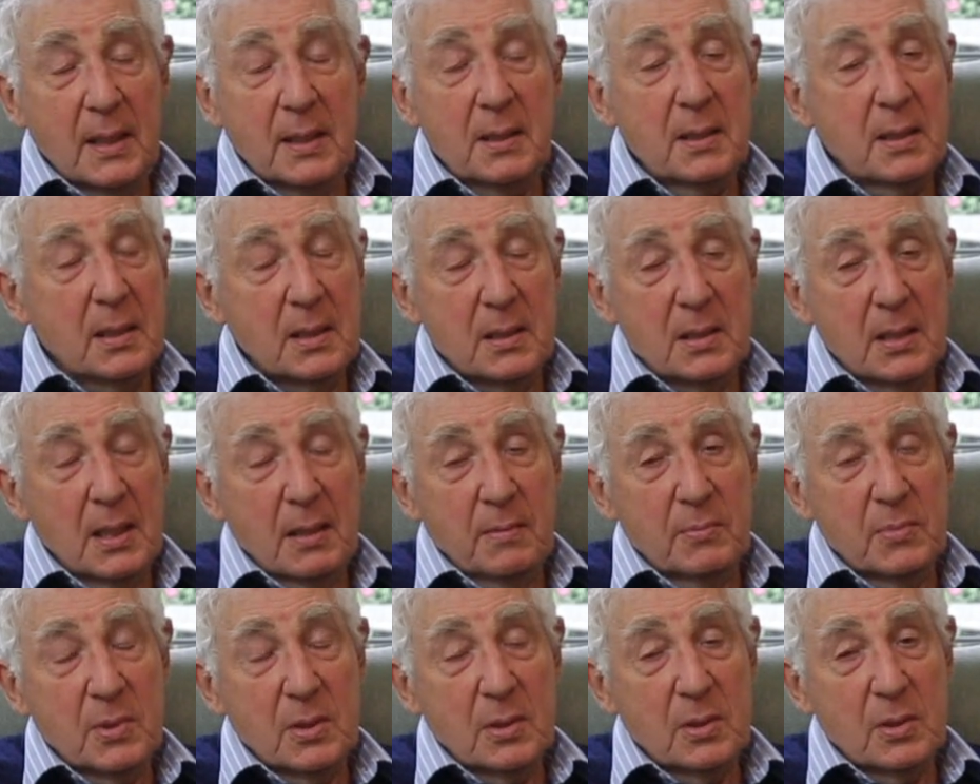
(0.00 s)
any
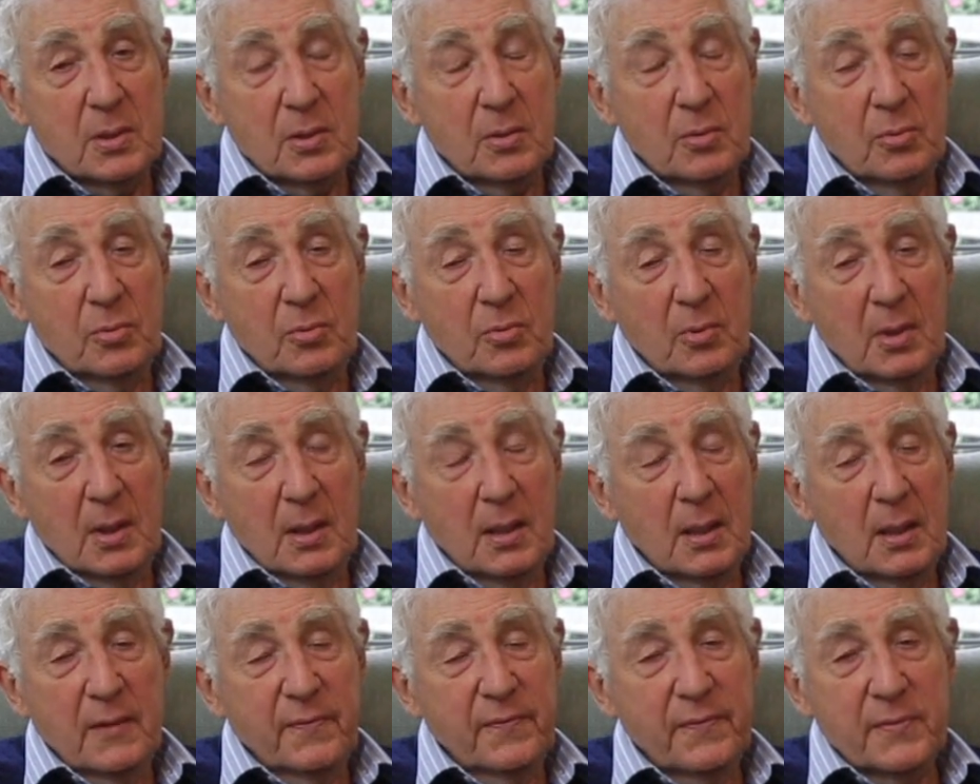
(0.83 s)
exams at school.
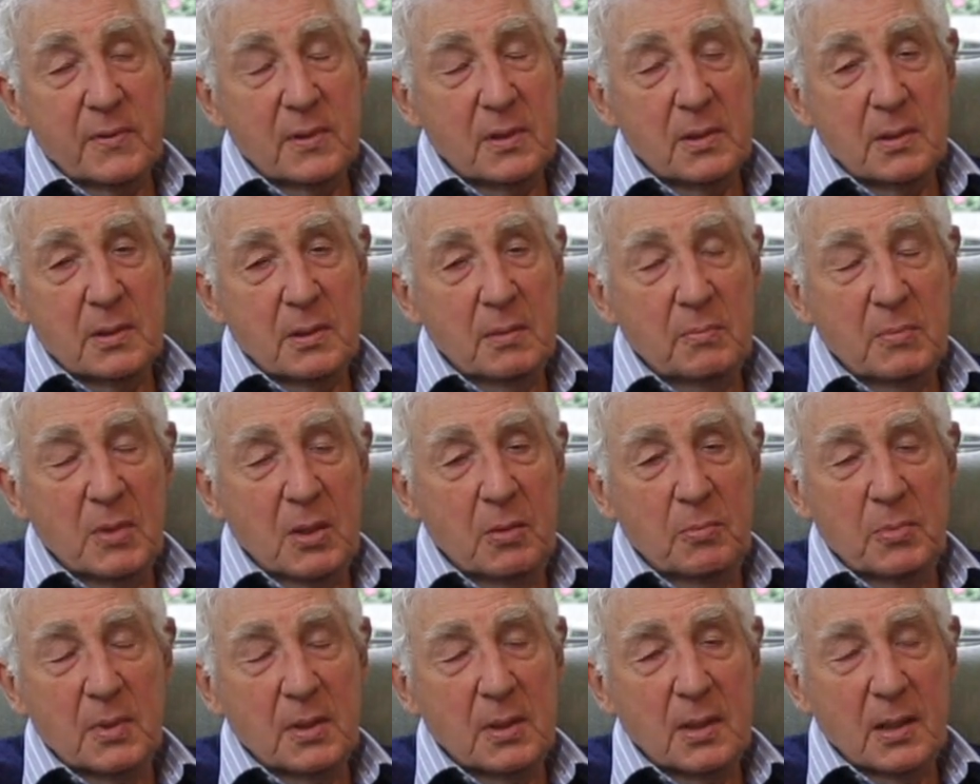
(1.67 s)
I left as the
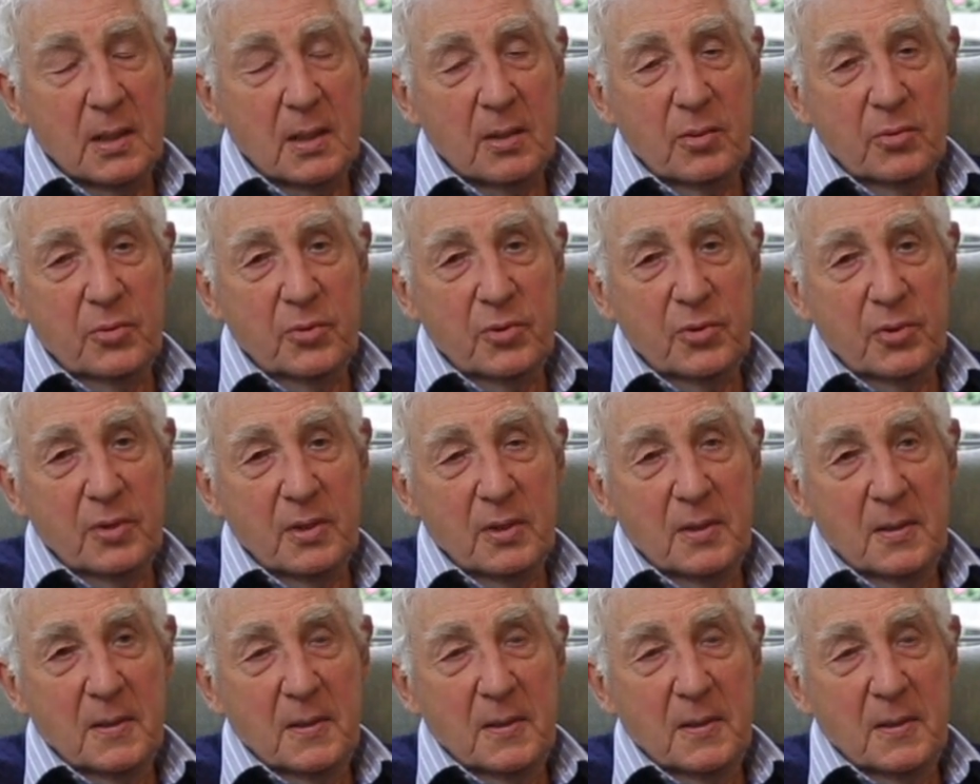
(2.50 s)
moment I could,